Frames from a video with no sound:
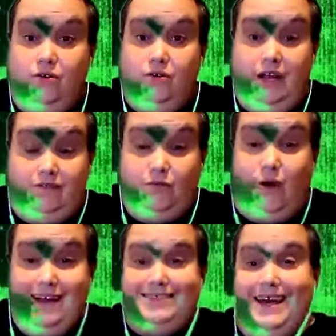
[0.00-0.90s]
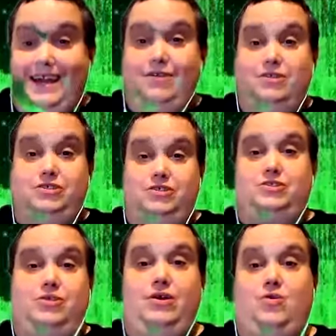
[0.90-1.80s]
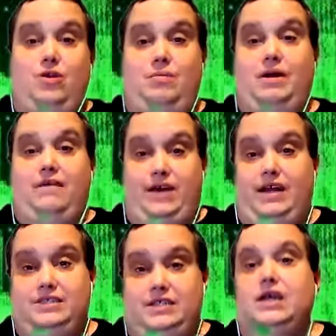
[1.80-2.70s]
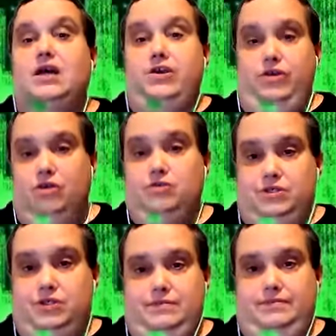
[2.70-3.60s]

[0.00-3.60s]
Tannehill is your starting quarterback in fantasy, you're losing.